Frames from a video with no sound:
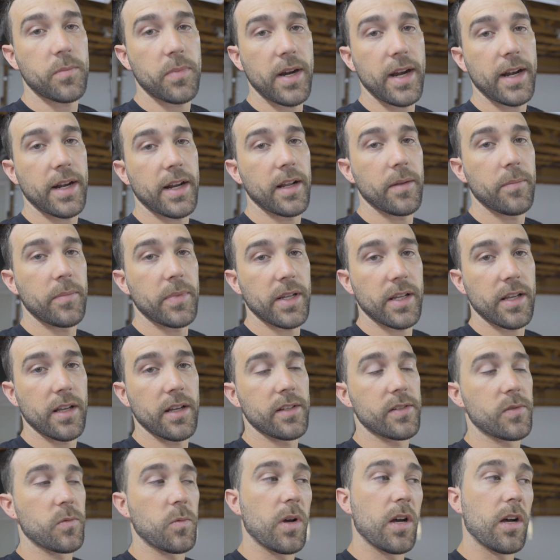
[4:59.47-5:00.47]
bracket
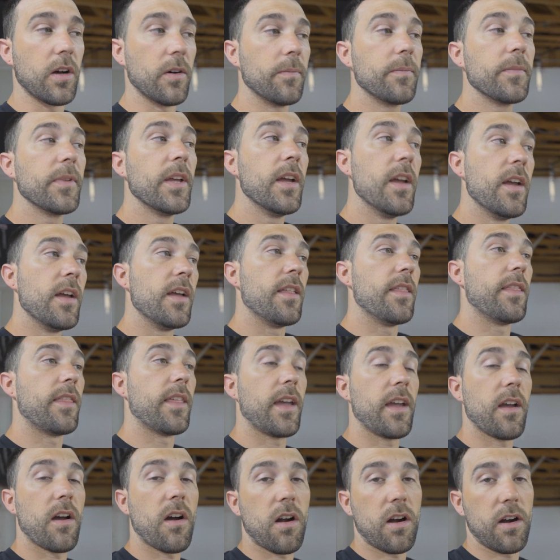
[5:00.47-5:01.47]
because, well,
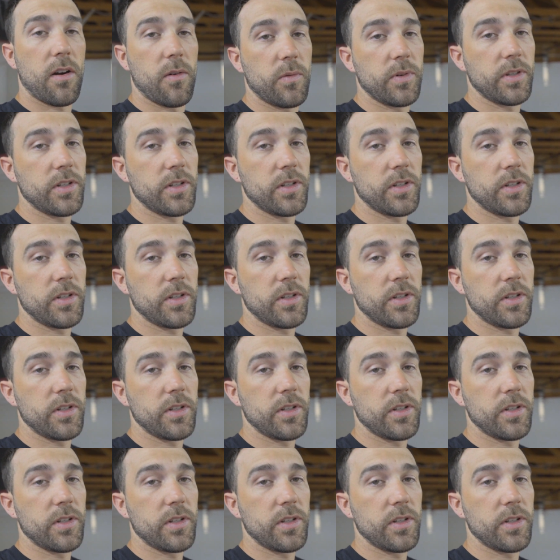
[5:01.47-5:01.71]
they are.